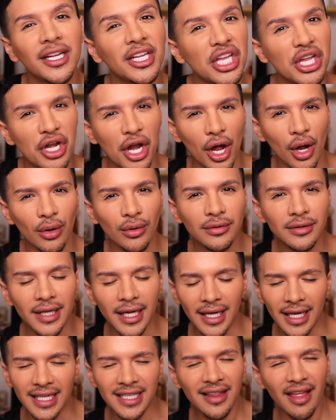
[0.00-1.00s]
You know,
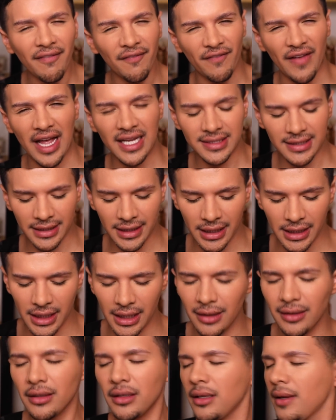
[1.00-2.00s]
like, isn't that
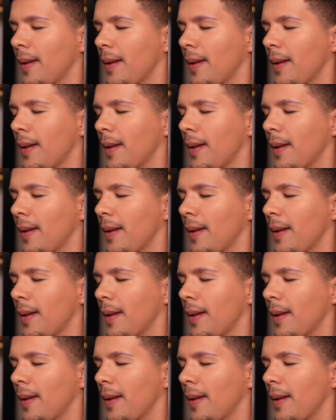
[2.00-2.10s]
fascinating?